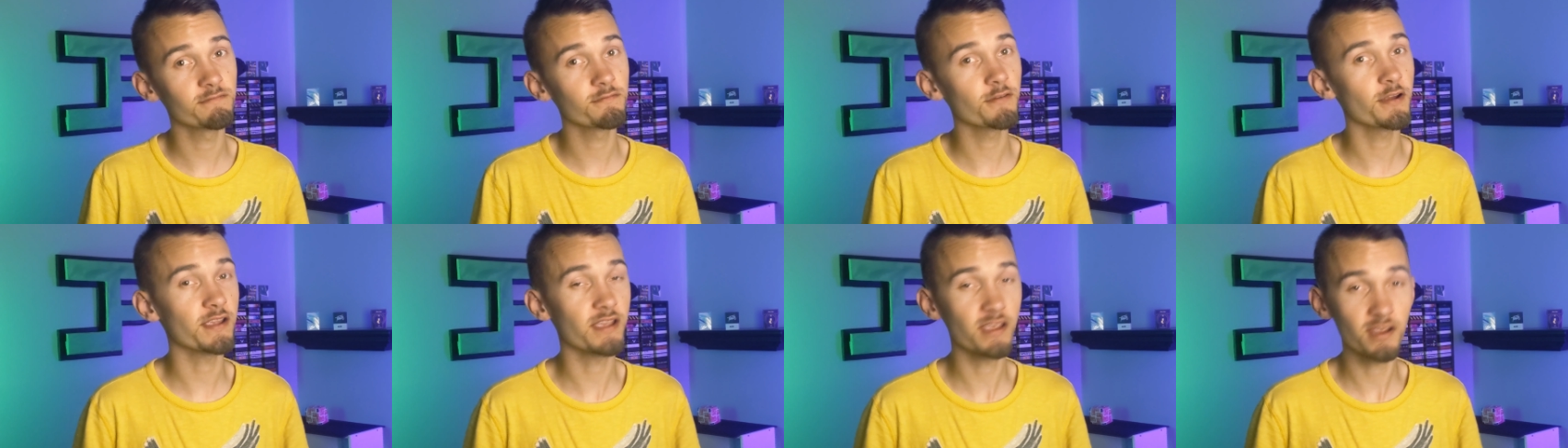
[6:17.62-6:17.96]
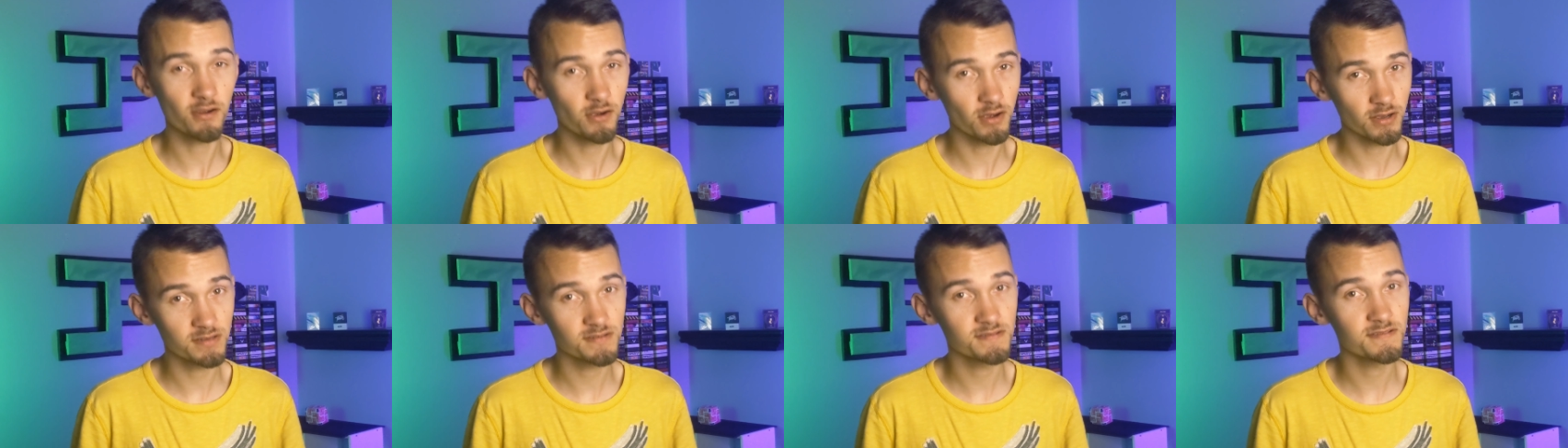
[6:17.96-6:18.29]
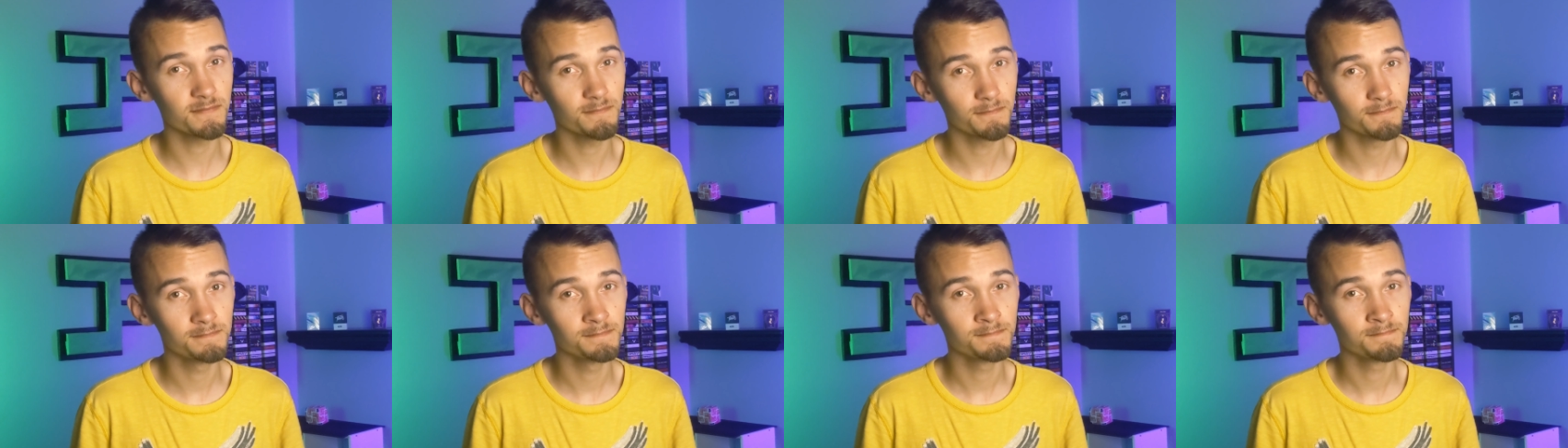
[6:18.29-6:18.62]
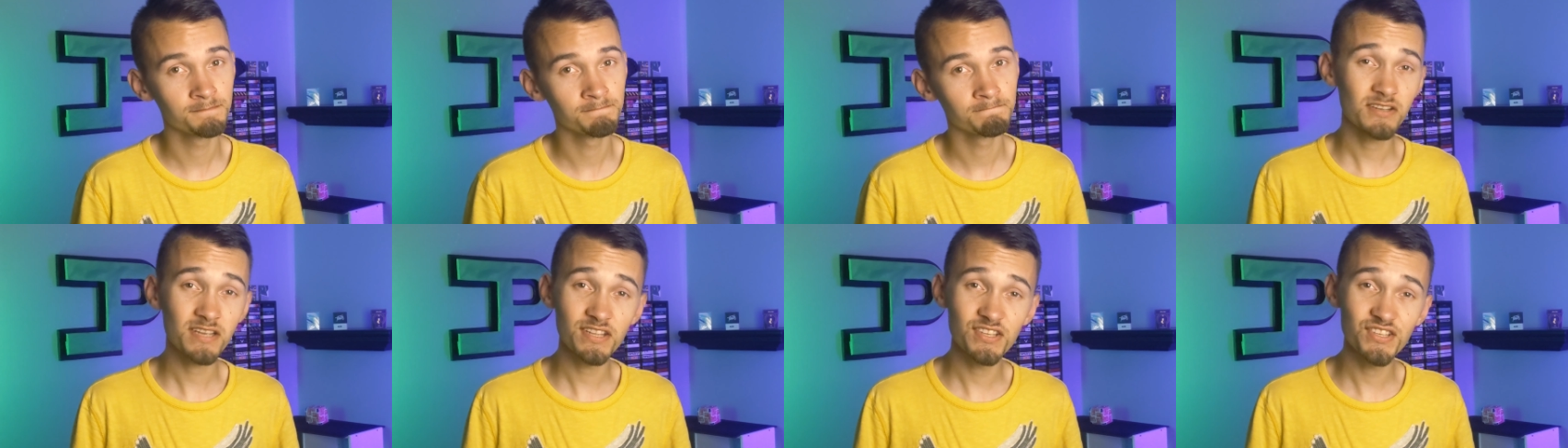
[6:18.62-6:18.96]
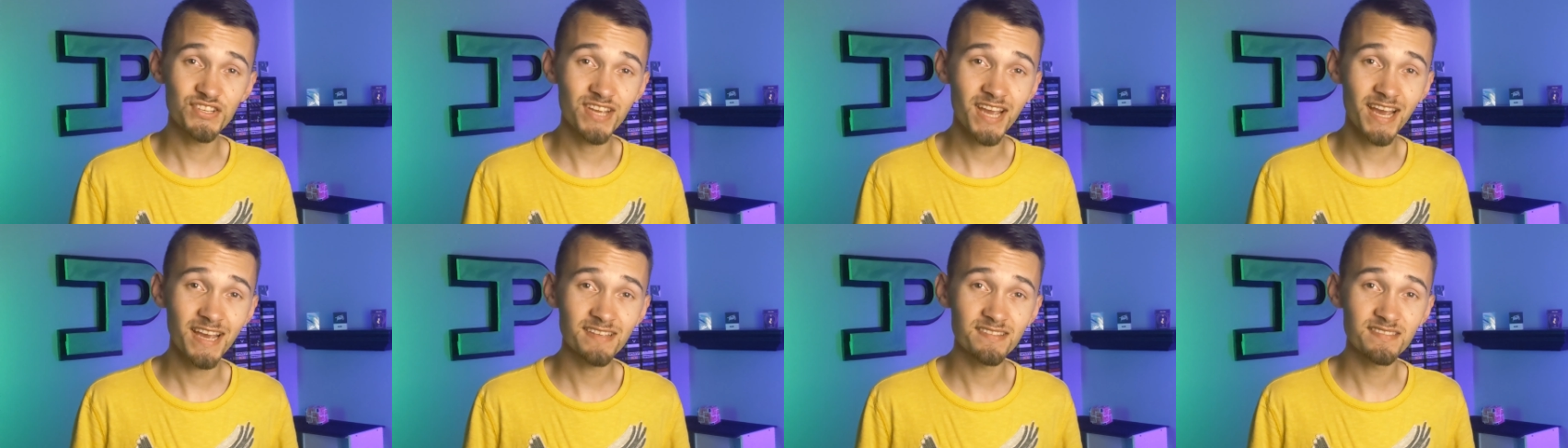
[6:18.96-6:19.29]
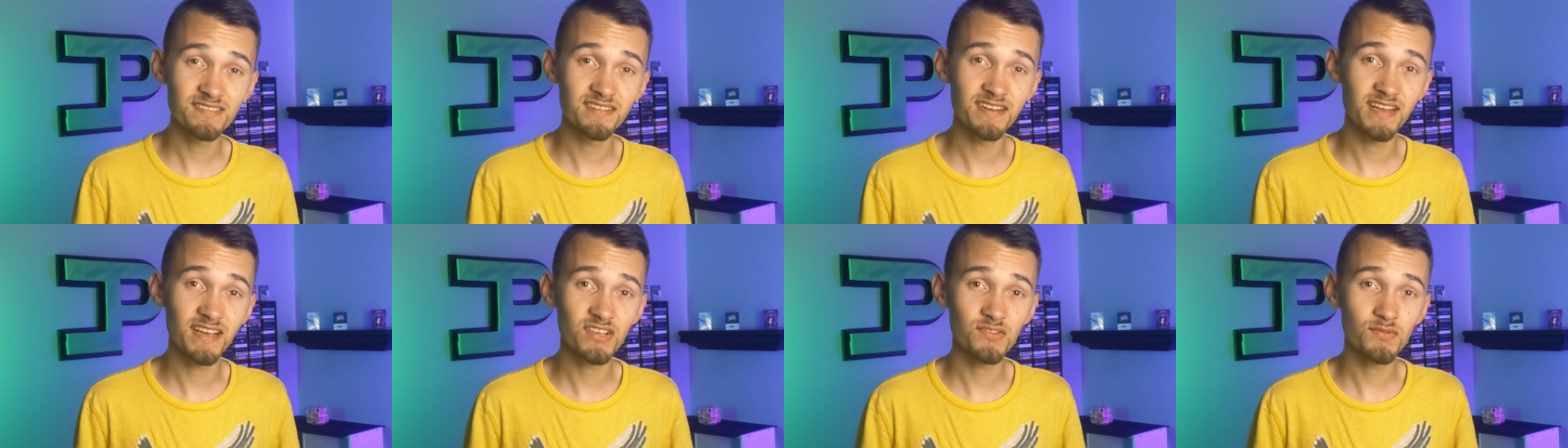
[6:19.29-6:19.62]
really freaking awesome. So I'll catch you
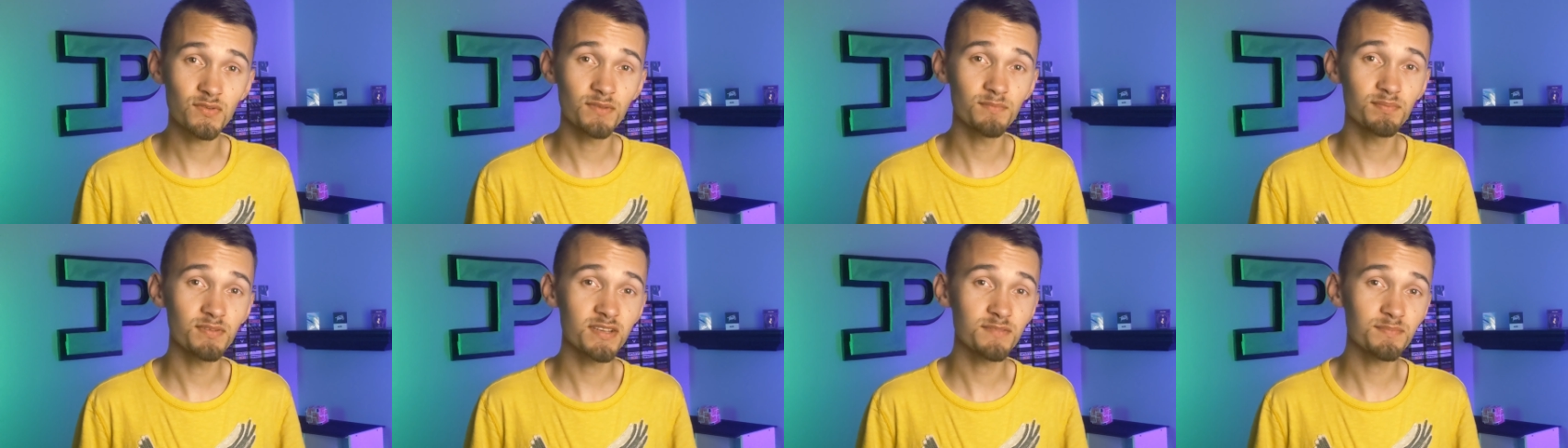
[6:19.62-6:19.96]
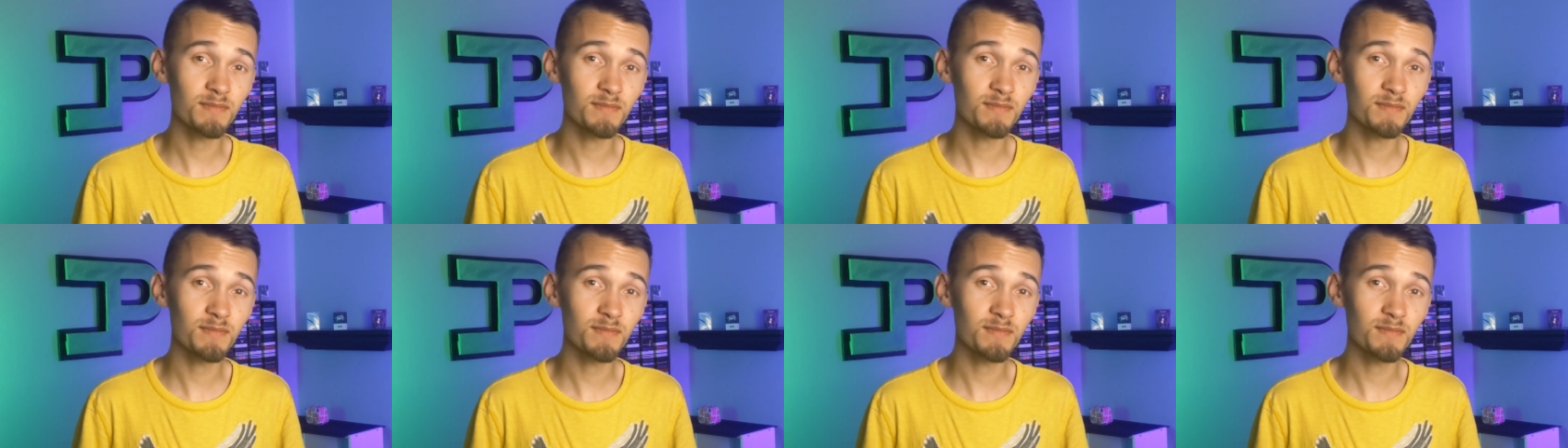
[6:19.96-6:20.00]
guys in the next one.